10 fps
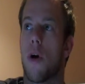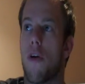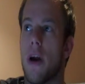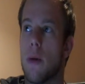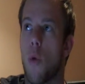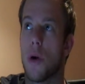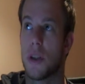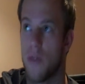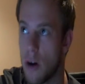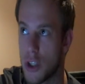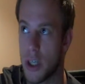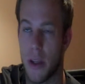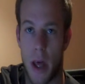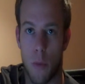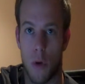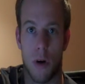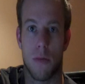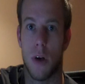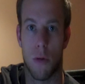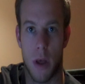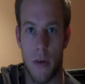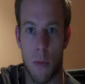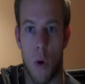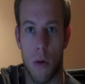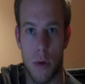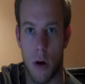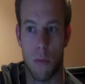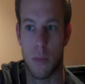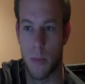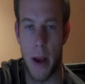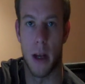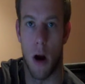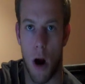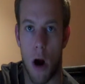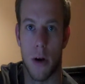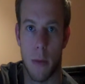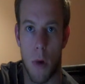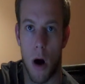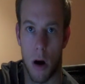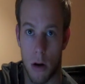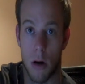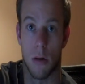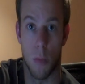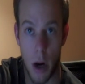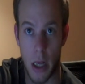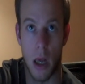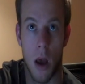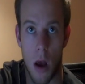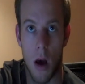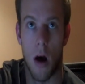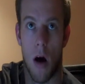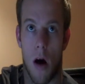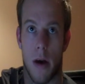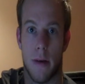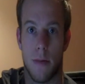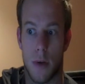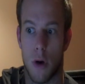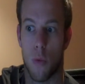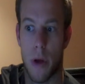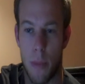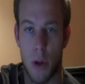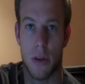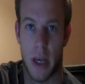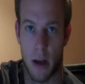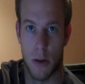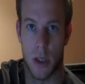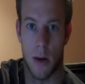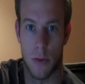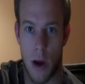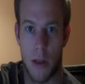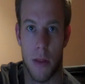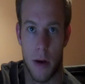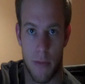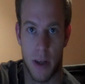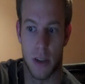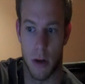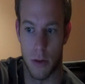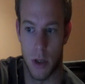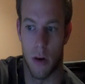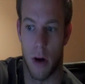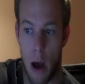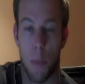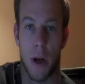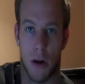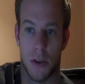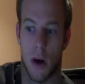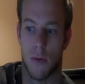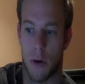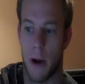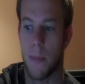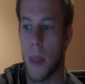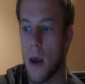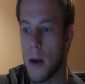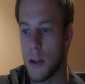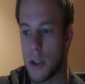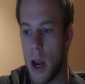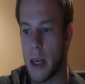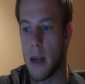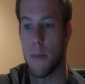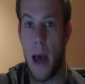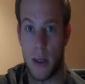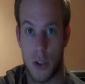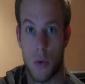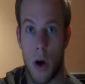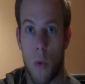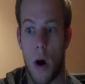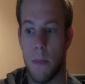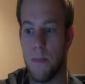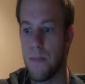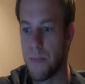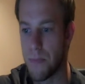creating more dysfunction, and then we're giving more spending our hard-earned money on rehabilitating ourselves rather than fixing ourselves or helping ourselves, right? You're just kind of getting back to square one.